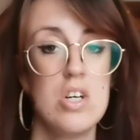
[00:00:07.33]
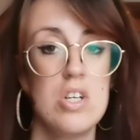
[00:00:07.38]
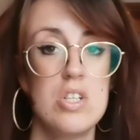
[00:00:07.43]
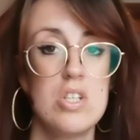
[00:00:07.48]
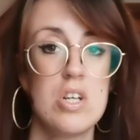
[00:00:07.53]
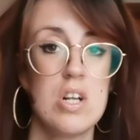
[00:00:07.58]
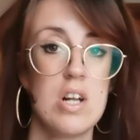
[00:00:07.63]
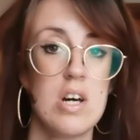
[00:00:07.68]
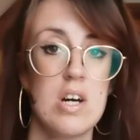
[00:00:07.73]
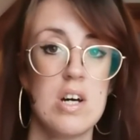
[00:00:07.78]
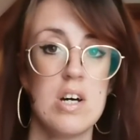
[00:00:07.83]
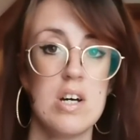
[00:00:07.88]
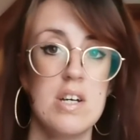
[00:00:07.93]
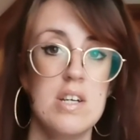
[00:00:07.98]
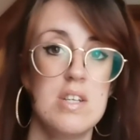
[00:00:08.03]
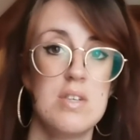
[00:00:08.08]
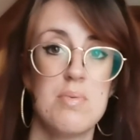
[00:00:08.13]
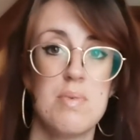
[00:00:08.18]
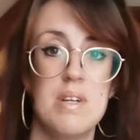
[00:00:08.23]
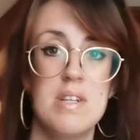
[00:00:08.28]

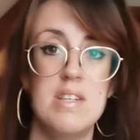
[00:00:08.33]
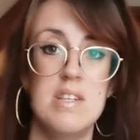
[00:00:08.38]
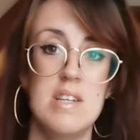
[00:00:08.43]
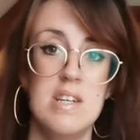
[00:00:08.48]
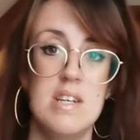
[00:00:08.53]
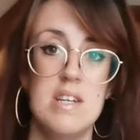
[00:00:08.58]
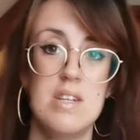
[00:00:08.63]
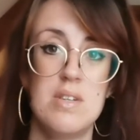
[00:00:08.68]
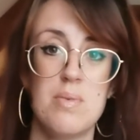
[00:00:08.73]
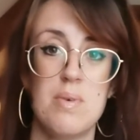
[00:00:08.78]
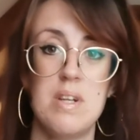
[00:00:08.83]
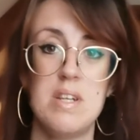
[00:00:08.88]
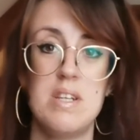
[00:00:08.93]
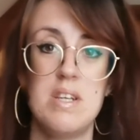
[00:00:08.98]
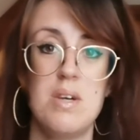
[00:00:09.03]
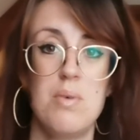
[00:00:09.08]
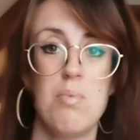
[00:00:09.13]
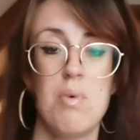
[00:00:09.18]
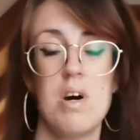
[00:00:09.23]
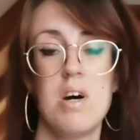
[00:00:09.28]
July
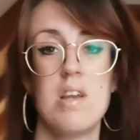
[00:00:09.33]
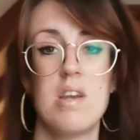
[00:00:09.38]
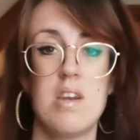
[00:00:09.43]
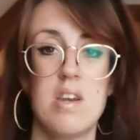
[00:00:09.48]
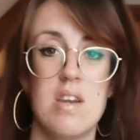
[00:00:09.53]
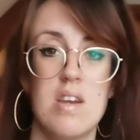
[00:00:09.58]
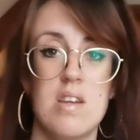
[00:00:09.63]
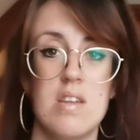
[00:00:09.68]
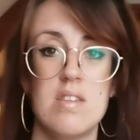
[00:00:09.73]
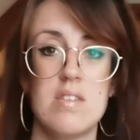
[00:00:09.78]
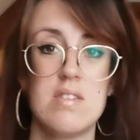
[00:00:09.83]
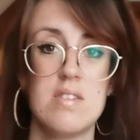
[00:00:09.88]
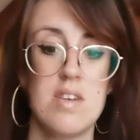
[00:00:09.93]
2021.